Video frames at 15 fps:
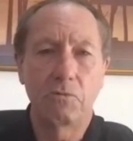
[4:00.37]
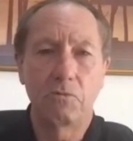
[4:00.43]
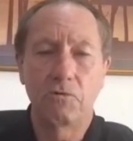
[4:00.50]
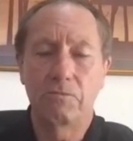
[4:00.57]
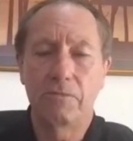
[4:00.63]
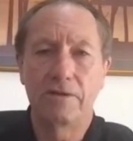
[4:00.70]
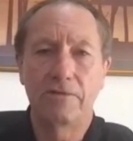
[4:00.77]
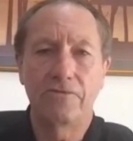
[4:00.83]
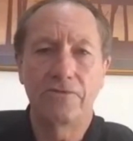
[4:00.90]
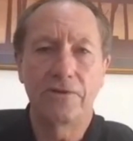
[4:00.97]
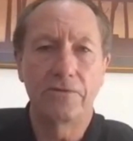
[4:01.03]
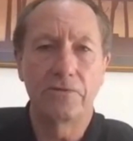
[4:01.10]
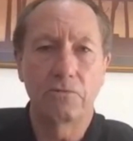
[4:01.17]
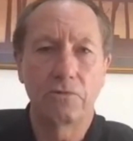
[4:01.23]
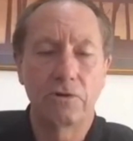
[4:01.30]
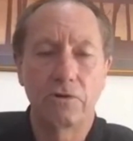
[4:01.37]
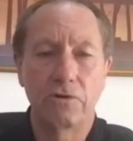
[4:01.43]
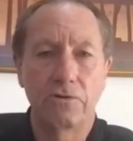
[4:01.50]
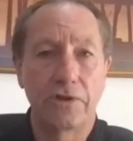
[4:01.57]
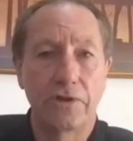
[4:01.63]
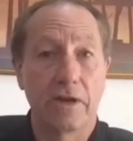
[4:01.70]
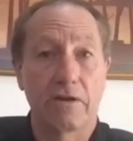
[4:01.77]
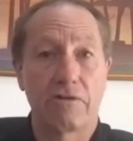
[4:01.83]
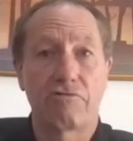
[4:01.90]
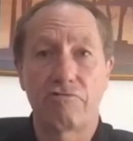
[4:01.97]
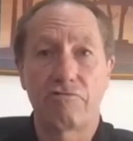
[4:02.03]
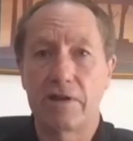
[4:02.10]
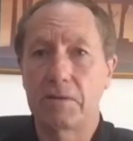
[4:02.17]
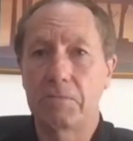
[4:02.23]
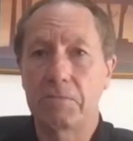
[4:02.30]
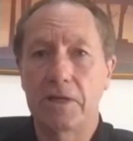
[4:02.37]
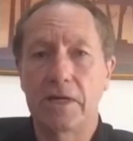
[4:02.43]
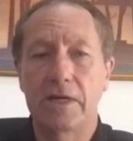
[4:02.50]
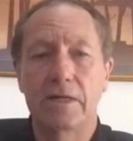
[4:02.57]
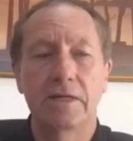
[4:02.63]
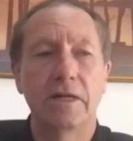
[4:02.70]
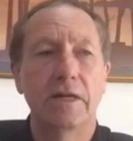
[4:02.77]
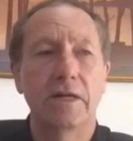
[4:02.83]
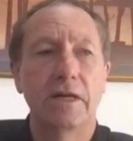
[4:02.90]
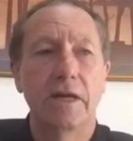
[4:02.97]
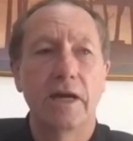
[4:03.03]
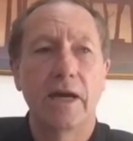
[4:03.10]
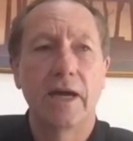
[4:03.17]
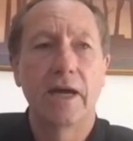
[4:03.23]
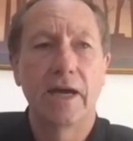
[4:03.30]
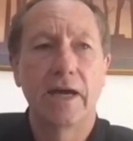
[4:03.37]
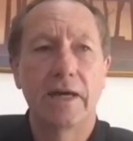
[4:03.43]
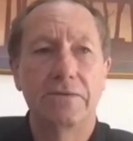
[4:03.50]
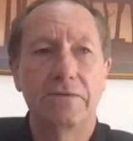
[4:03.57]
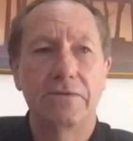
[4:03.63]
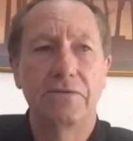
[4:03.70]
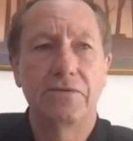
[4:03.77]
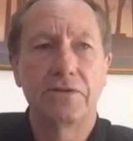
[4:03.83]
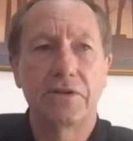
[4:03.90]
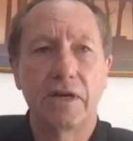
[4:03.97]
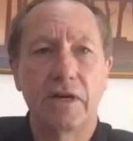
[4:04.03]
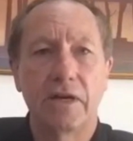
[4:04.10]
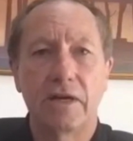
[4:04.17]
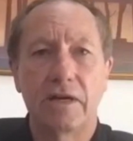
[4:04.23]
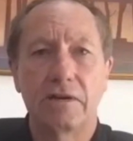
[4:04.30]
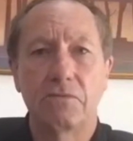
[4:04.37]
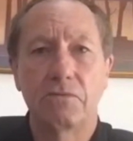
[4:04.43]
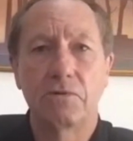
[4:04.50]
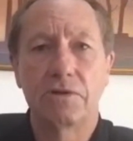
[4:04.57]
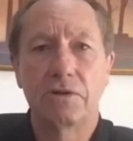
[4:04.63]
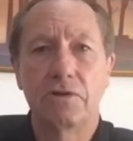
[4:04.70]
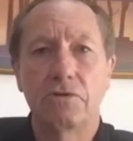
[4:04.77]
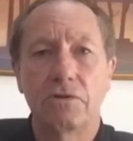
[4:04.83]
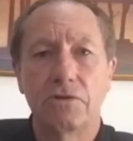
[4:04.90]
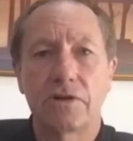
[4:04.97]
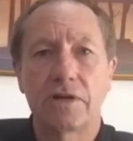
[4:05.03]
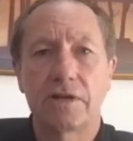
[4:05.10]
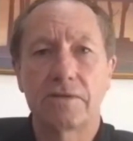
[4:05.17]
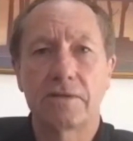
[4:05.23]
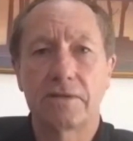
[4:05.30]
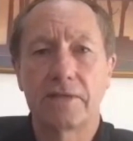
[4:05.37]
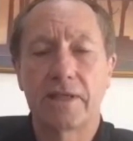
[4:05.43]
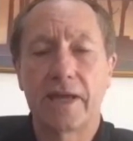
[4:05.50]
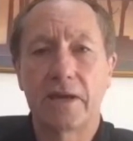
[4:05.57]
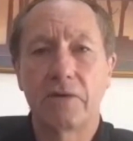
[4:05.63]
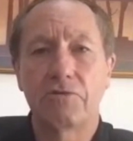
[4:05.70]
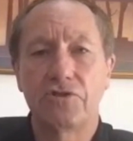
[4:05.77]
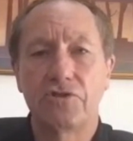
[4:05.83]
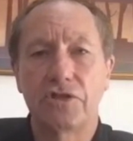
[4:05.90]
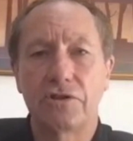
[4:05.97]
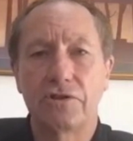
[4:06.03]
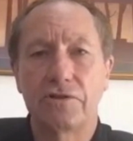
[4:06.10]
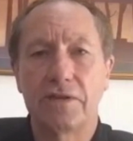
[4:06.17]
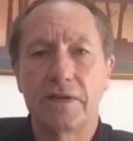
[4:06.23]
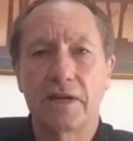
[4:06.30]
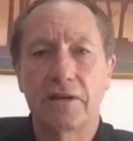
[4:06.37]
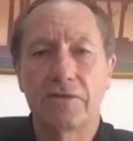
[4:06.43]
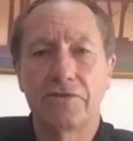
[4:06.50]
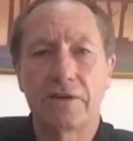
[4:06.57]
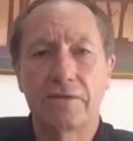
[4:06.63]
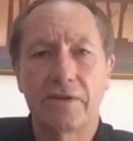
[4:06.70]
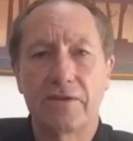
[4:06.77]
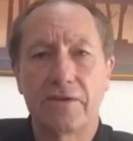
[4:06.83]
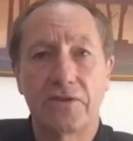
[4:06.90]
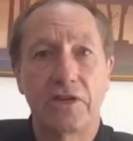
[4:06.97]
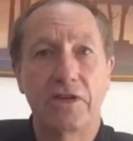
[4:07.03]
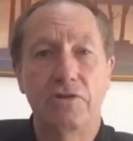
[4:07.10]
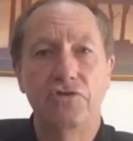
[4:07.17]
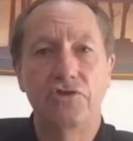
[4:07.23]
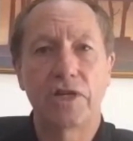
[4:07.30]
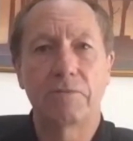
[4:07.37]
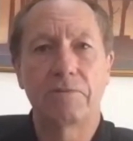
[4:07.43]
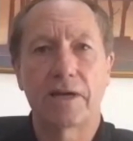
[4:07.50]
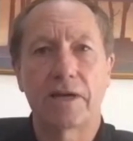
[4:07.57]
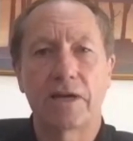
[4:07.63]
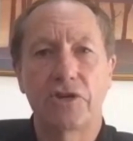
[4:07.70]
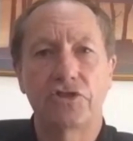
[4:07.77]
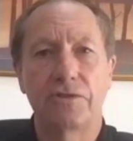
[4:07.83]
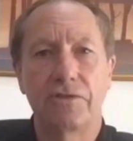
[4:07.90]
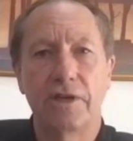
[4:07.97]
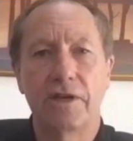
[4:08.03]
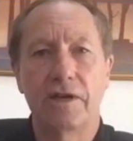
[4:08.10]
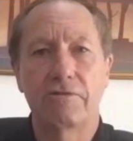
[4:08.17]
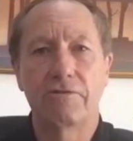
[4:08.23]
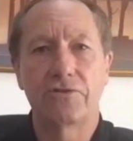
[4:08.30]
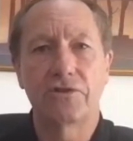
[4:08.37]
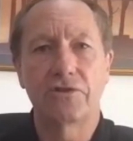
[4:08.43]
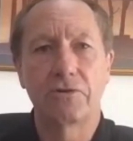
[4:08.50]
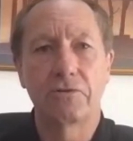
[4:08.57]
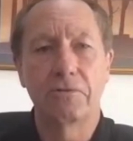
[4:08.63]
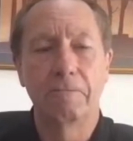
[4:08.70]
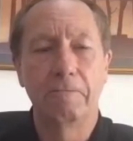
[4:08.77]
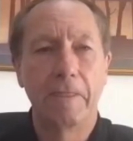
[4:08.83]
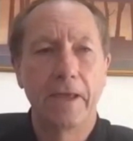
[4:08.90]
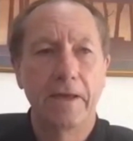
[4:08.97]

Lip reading: will benefit the world incredibly. And when you look at language learning, I think there's a huge application there. So